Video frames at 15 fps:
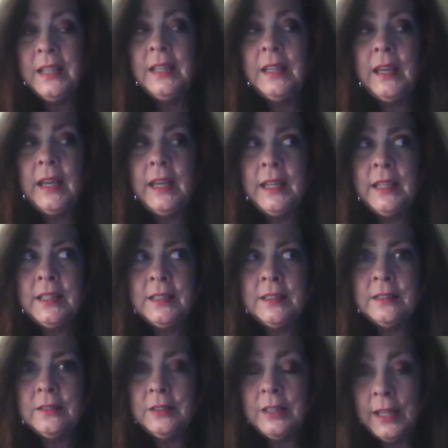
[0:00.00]

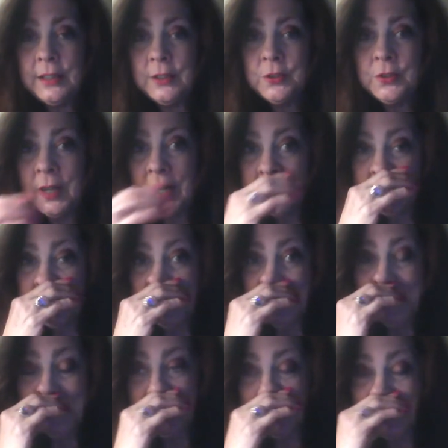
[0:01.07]
and like attracts
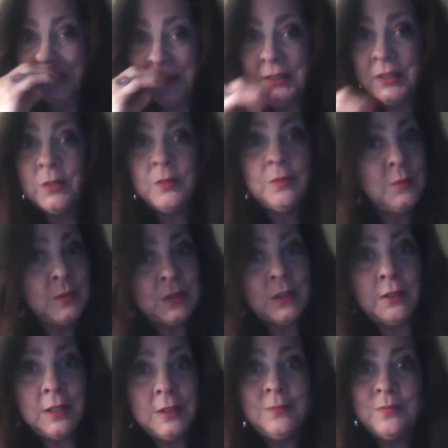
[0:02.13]
like.
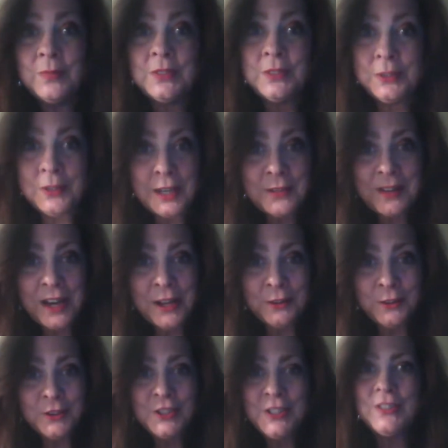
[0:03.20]
Sorry, still have
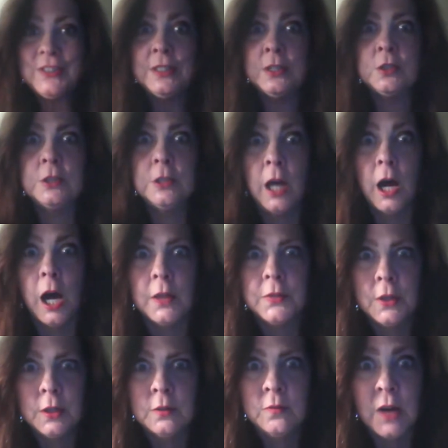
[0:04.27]
allergies. It is not
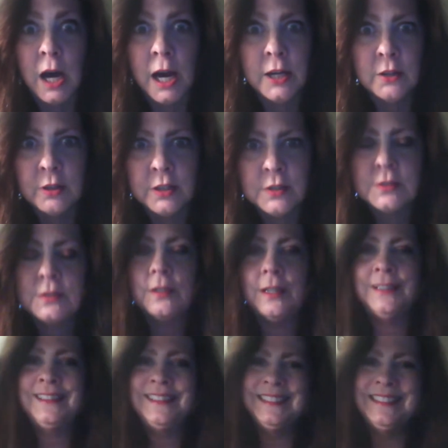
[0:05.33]
that virus.
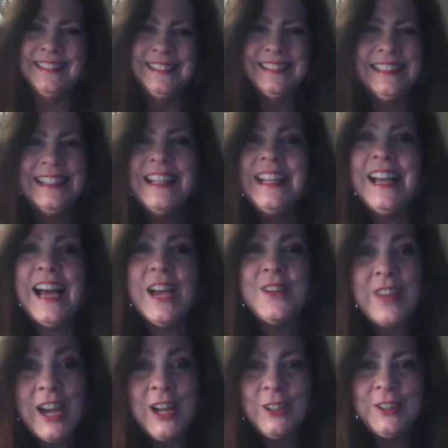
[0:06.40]
I have
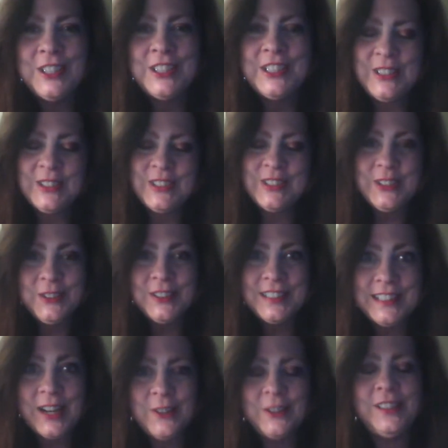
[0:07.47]
allergies, serious
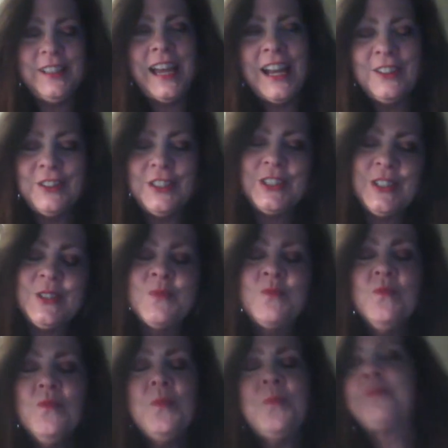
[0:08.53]

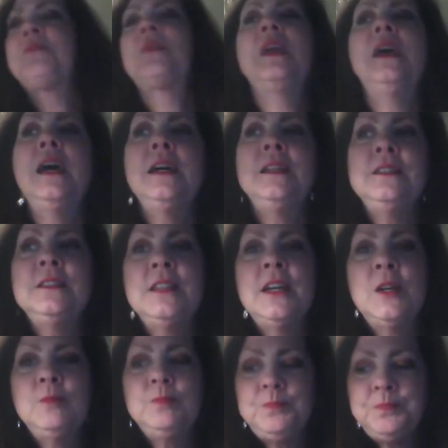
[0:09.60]
allergies.
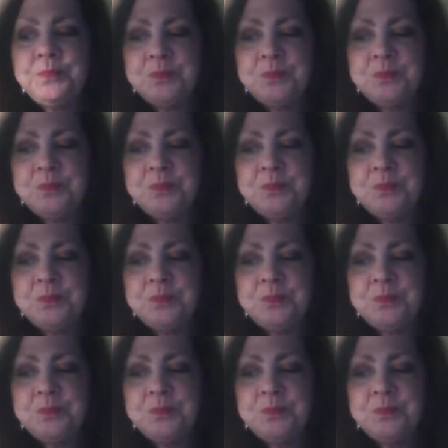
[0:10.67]
And,